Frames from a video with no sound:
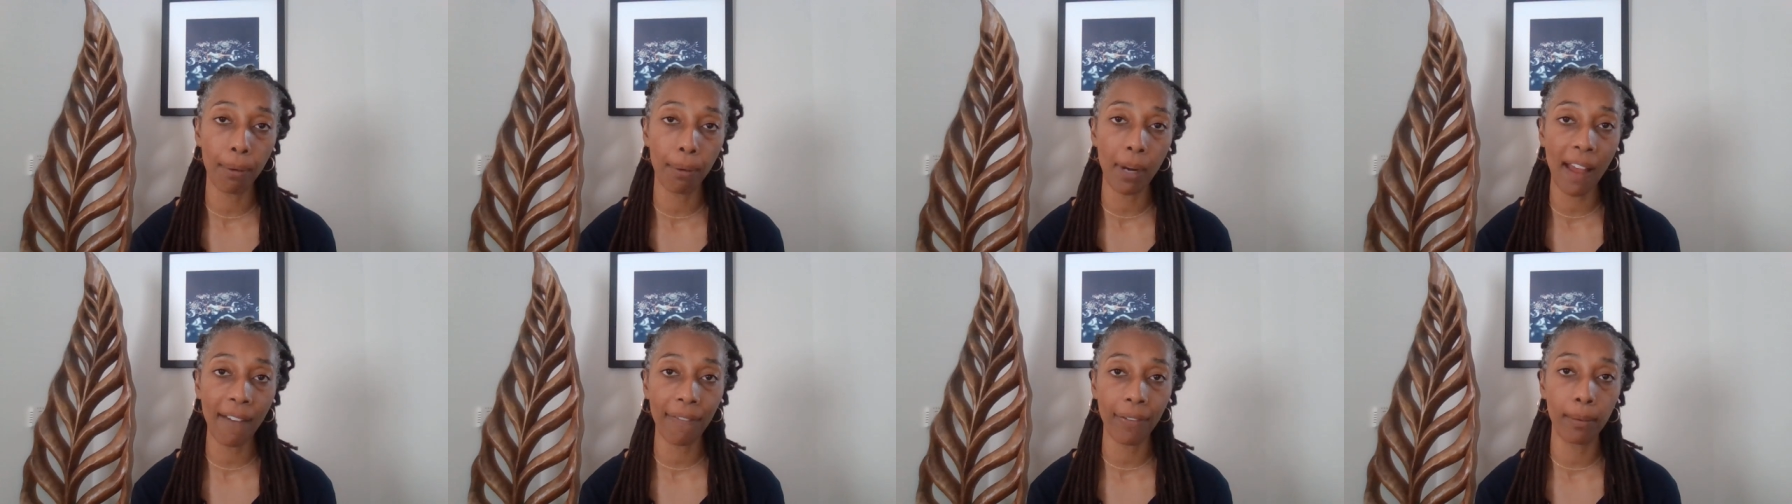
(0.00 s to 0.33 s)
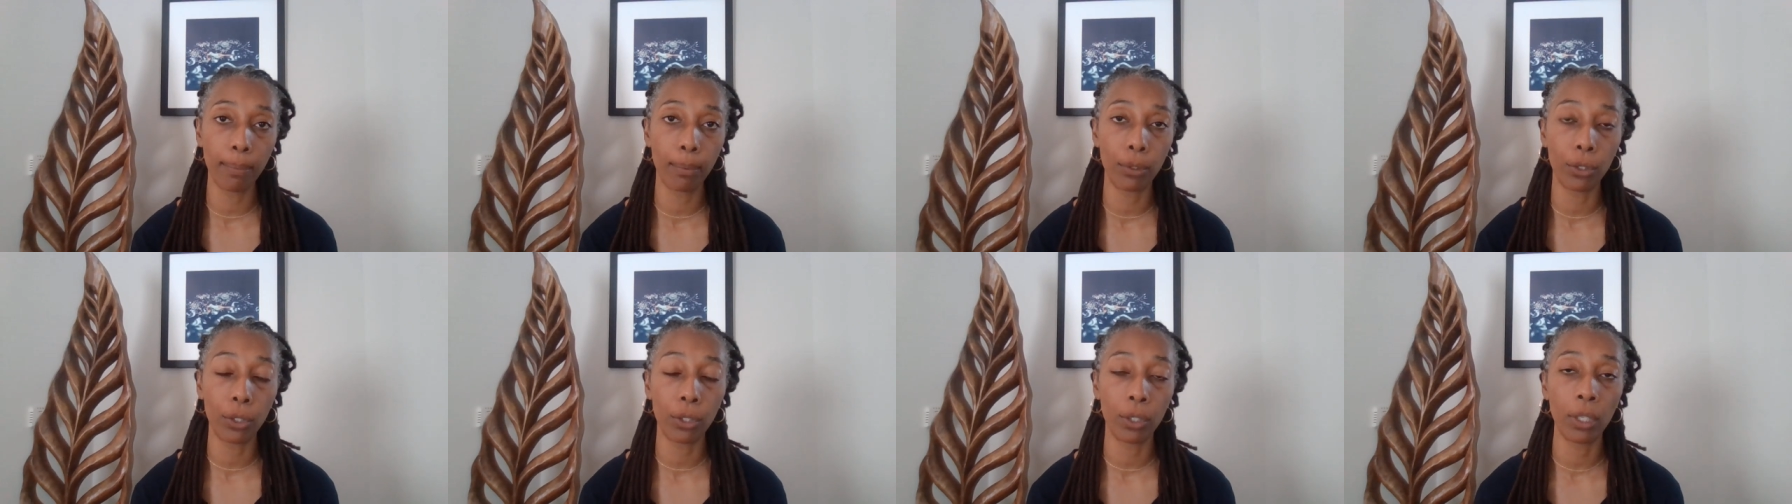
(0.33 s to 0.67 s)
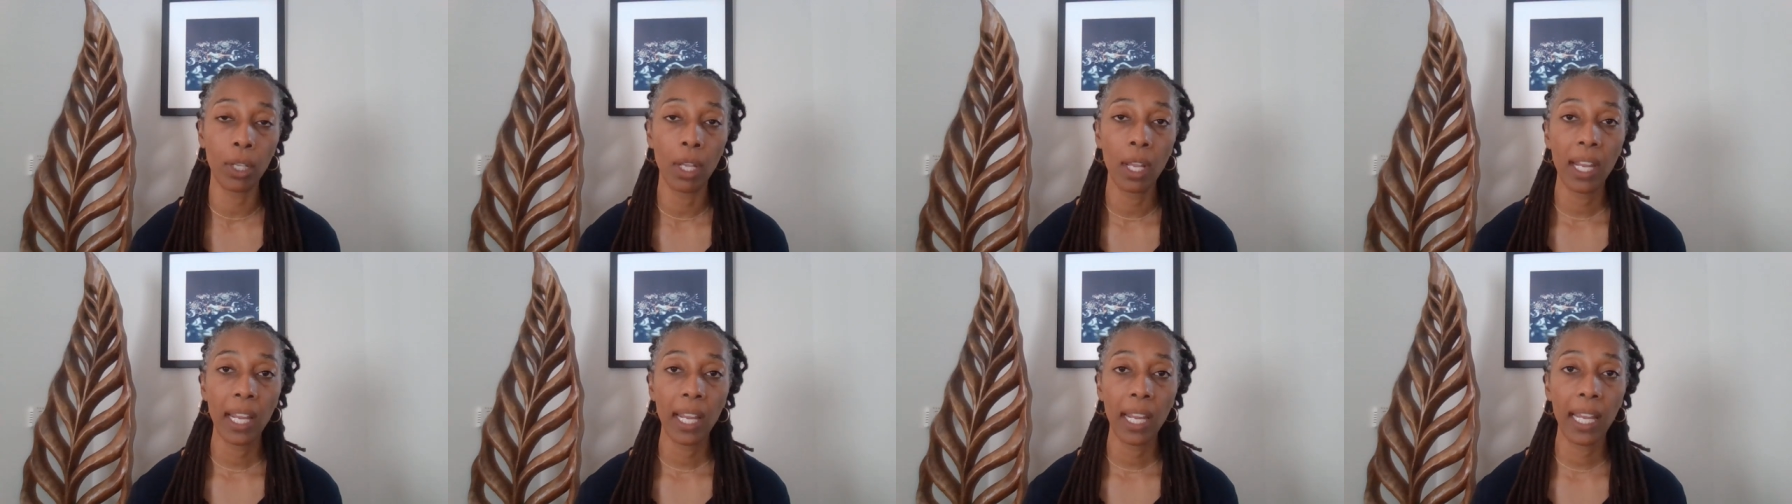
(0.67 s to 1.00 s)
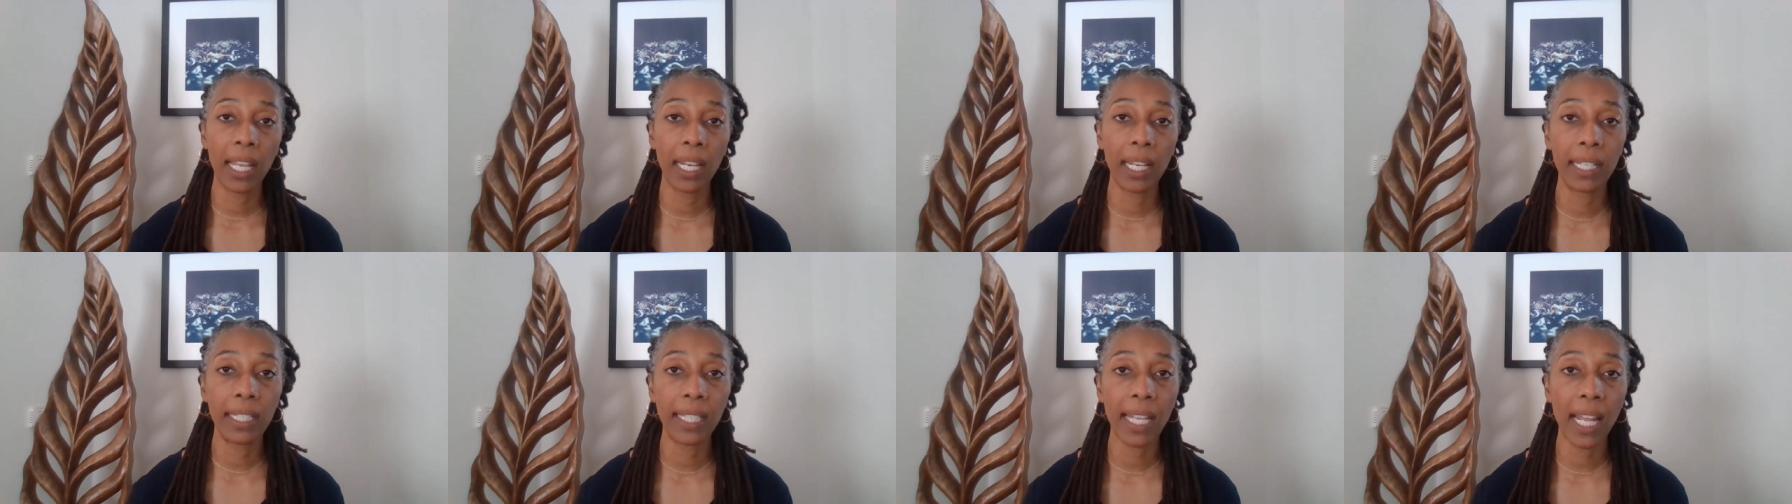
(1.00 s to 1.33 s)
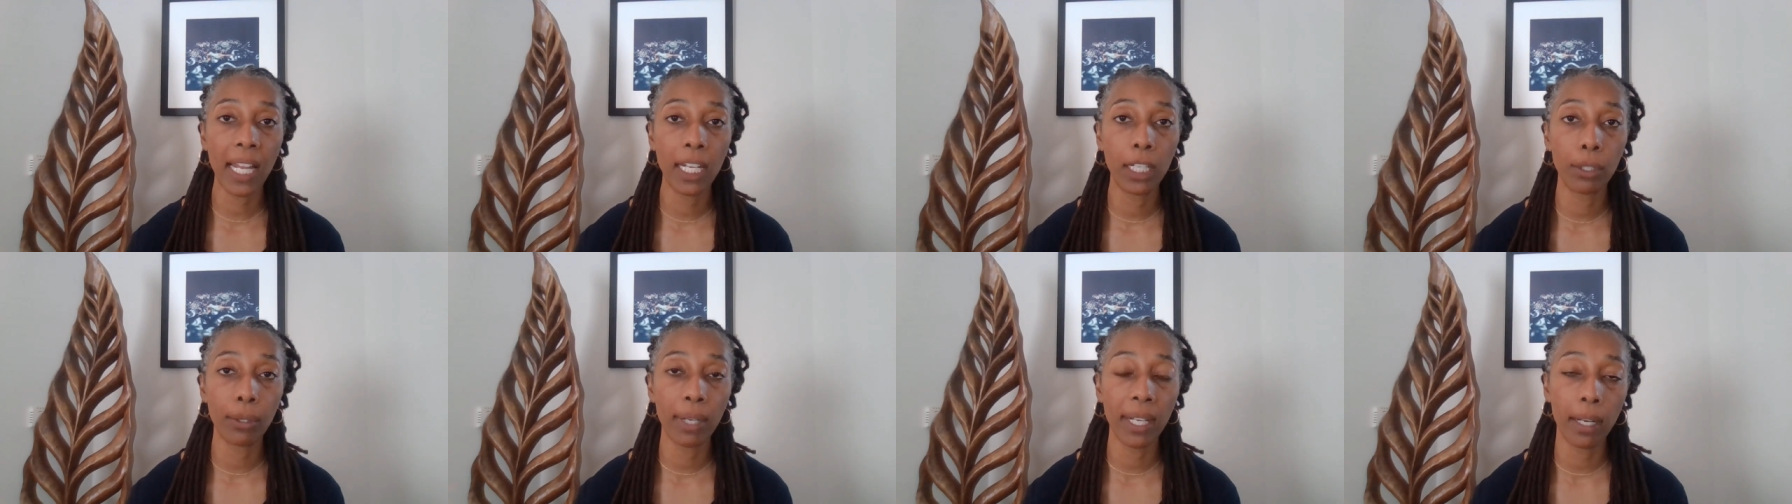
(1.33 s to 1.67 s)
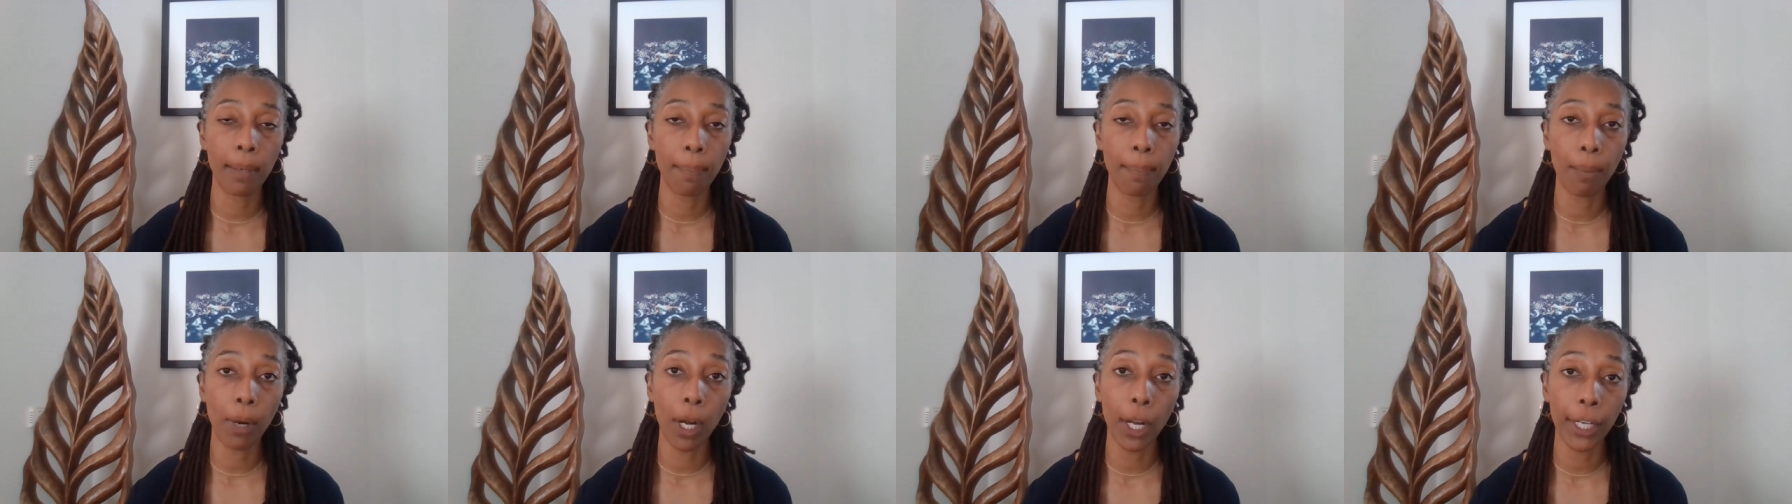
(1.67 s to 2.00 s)
profitable in a
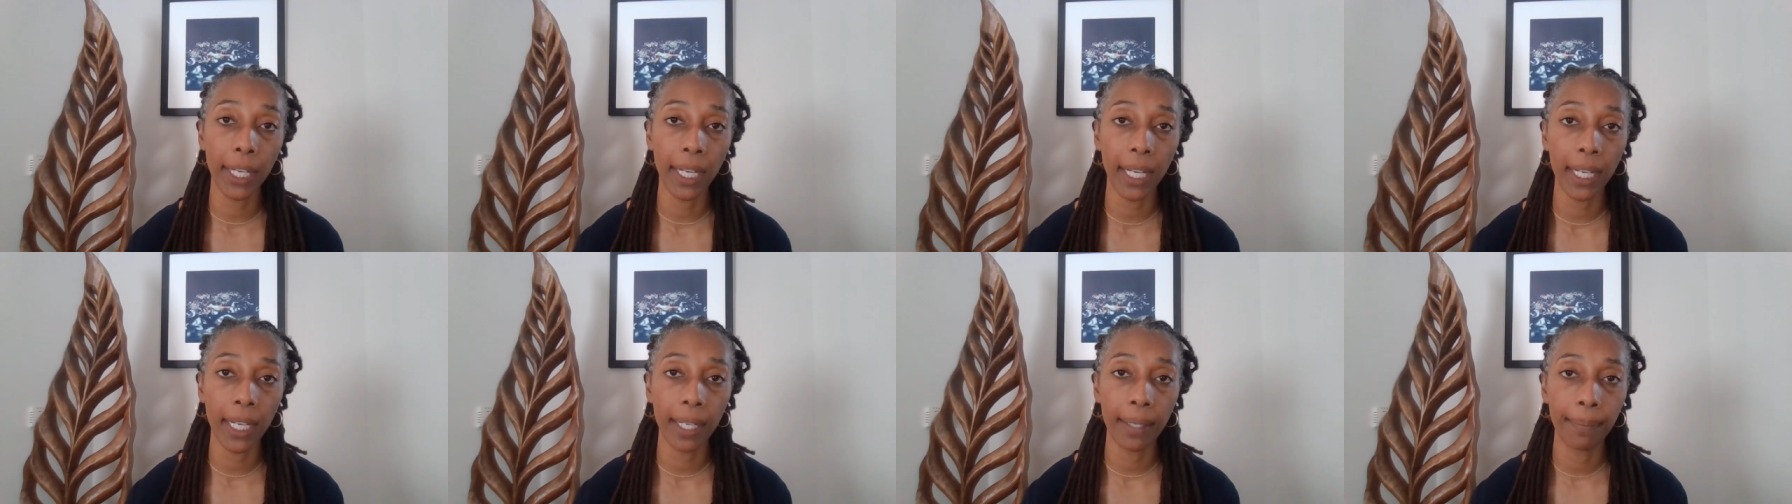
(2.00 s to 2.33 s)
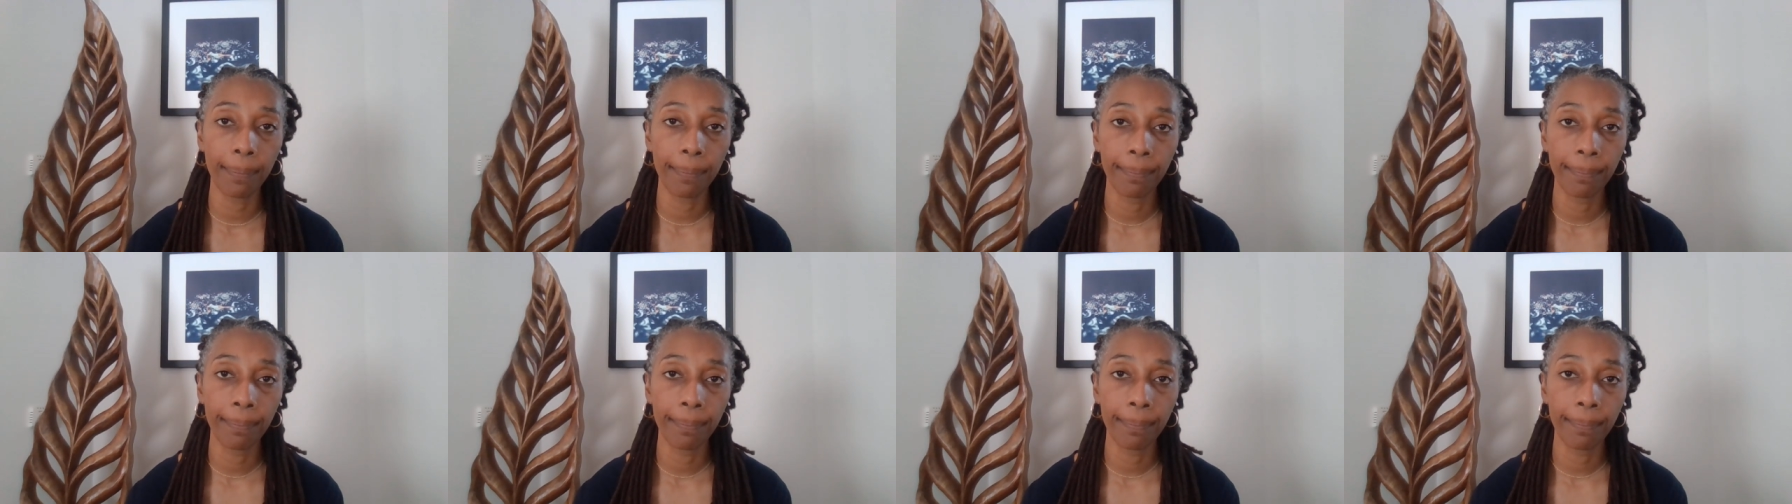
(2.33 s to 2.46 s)
saturated market.